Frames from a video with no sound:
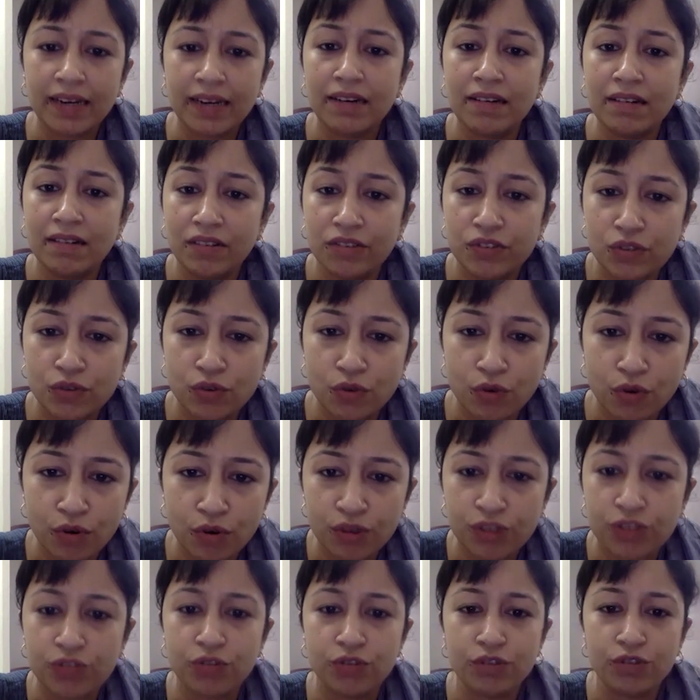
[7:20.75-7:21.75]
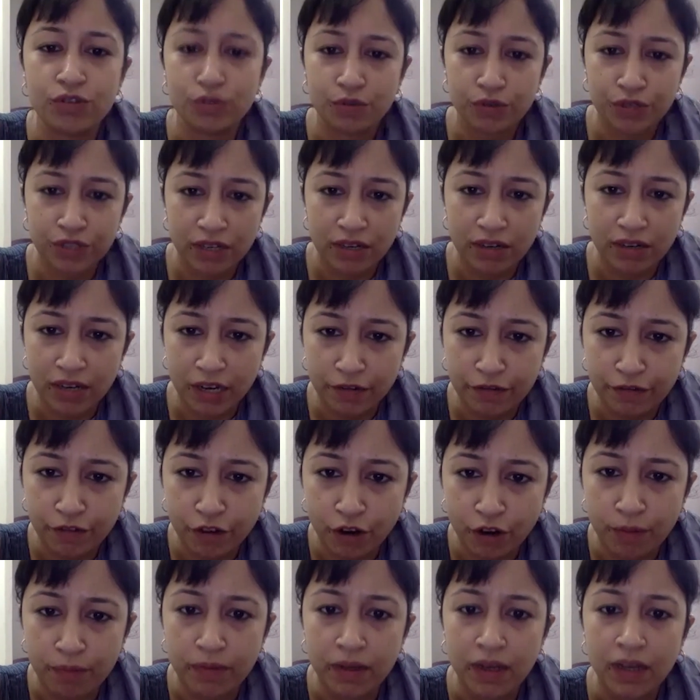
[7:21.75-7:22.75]
and discourse on social
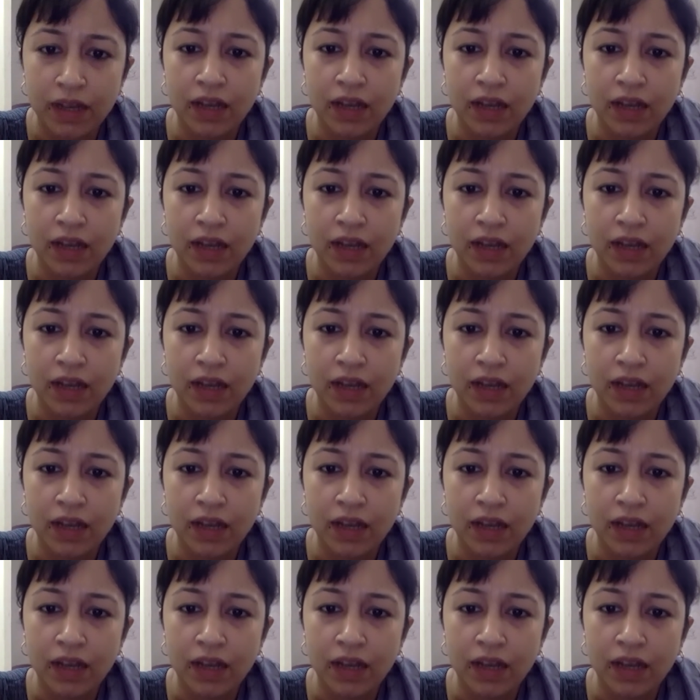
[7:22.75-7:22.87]
reform